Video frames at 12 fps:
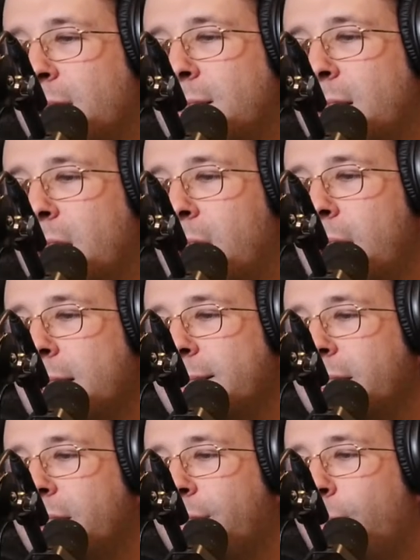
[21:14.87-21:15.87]
It's an
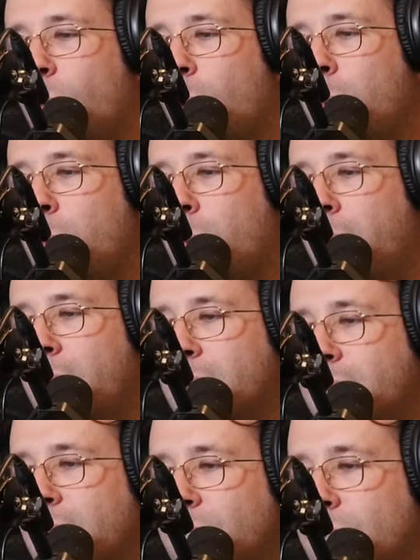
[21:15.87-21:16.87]
easy and affordable way to
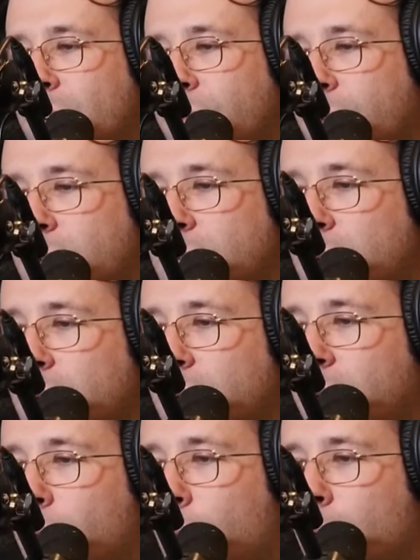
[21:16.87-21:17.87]
test your
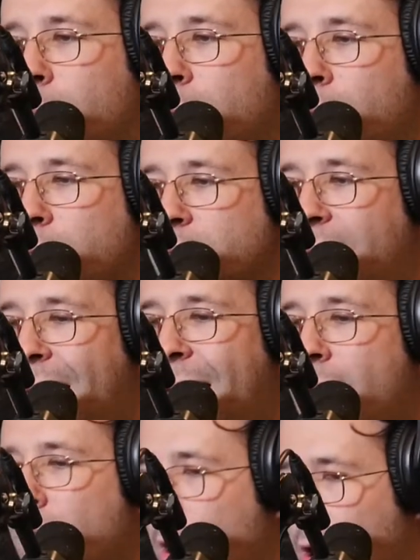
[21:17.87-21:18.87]
fertility hormones
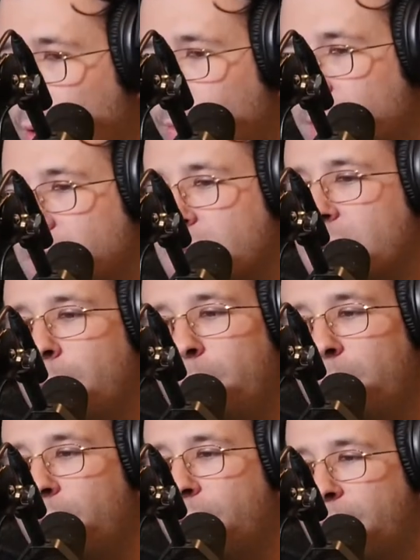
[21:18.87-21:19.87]
at home with a
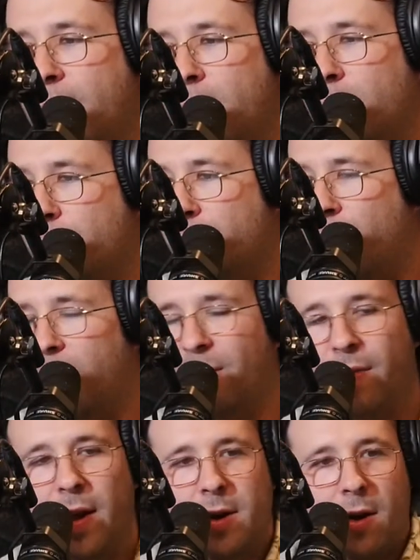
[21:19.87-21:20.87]
simple finger prick.
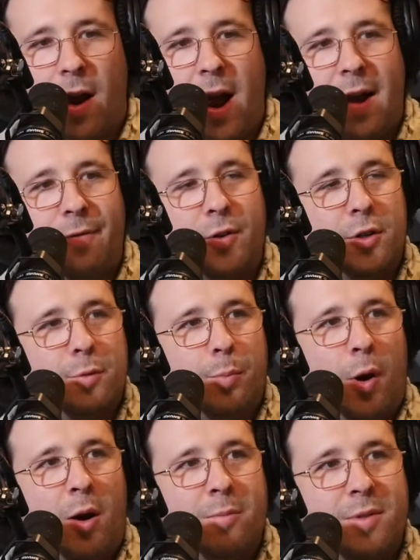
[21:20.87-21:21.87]
Figure out if your
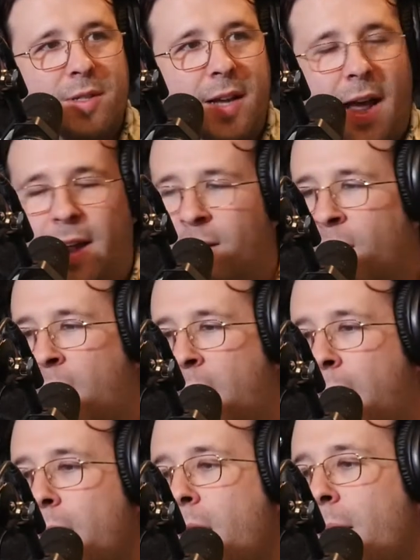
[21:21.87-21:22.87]
sperm's dead or
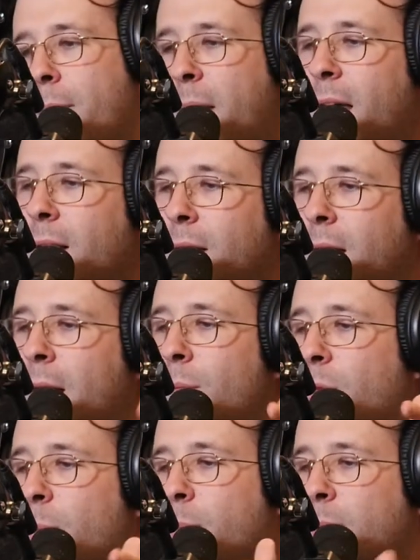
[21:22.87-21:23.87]
not. Mail it in
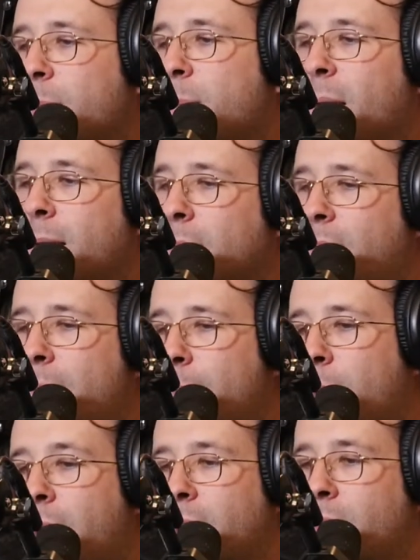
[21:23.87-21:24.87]
with a prepaid
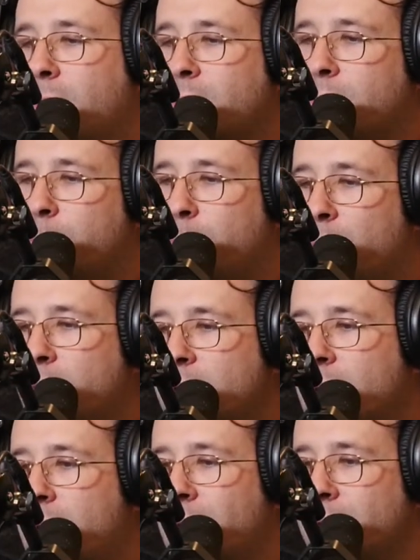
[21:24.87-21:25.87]
label, and you'll get your
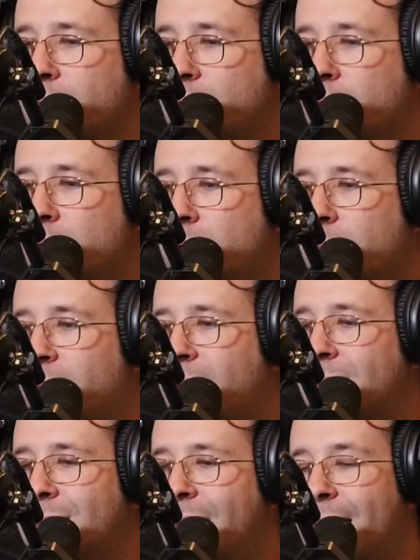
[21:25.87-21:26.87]
personalized results
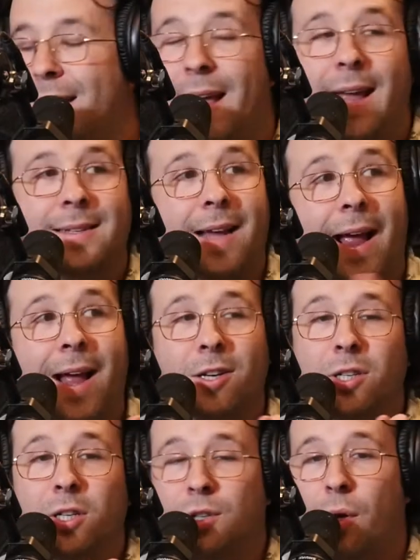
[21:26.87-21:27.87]
within 10 days. I
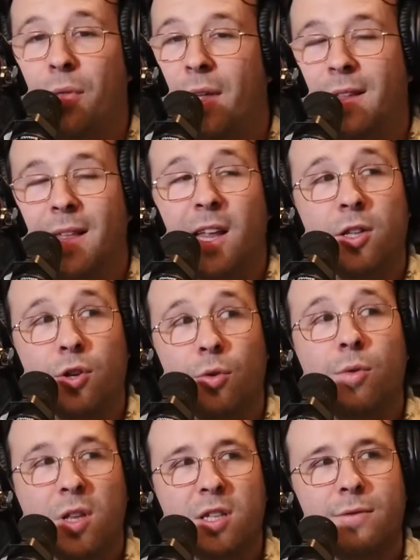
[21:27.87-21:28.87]
actually don't think they
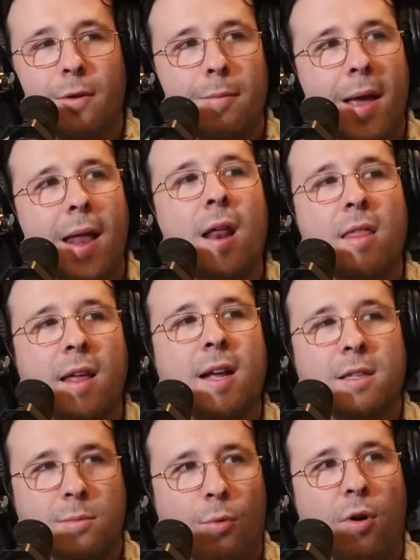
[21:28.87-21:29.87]
do this for men. I think
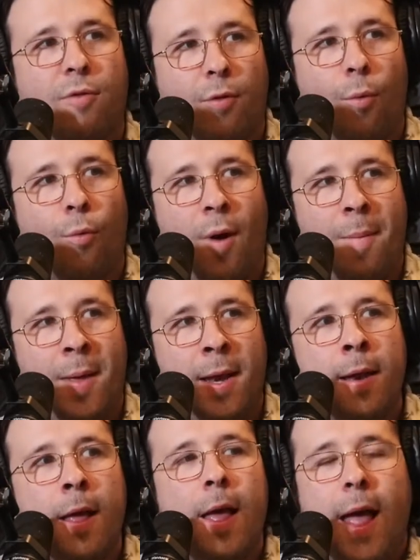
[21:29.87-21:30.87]
it's more for
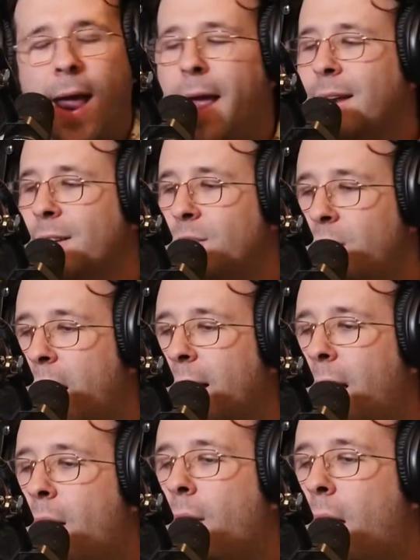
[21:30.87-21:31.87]
women and to check
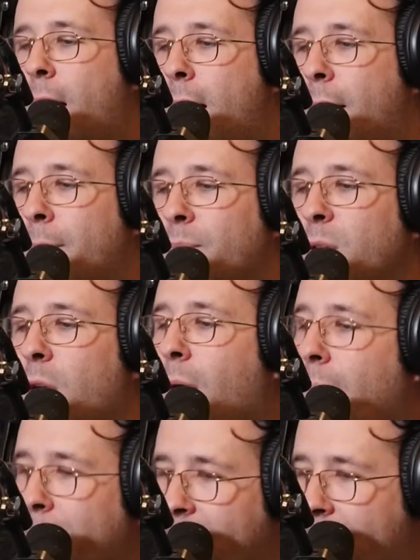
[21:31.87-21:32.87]
out, how
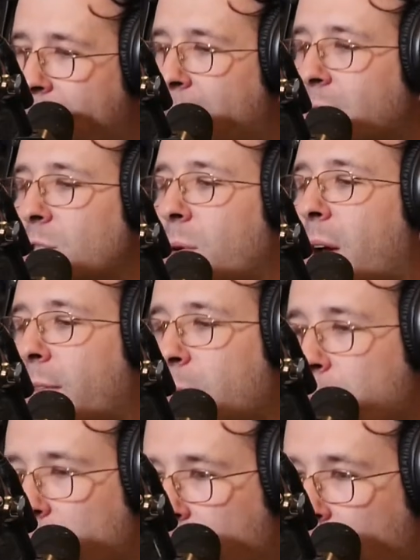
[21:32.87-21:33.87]
many eggs you have
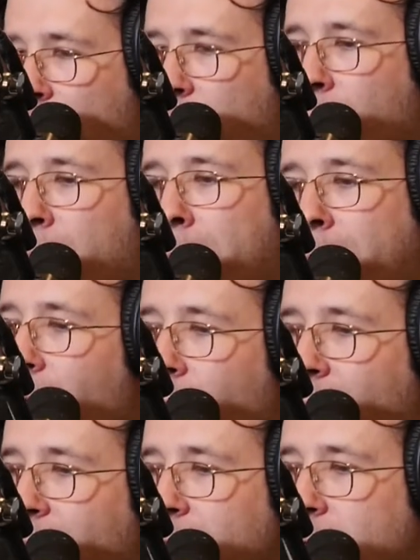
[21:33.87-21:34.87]
compared to other women, all
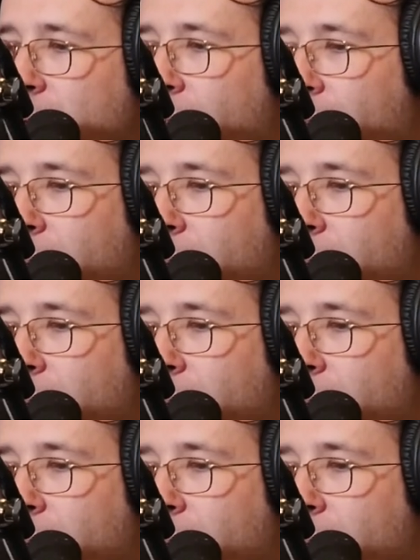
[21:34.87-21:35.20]
that stuff.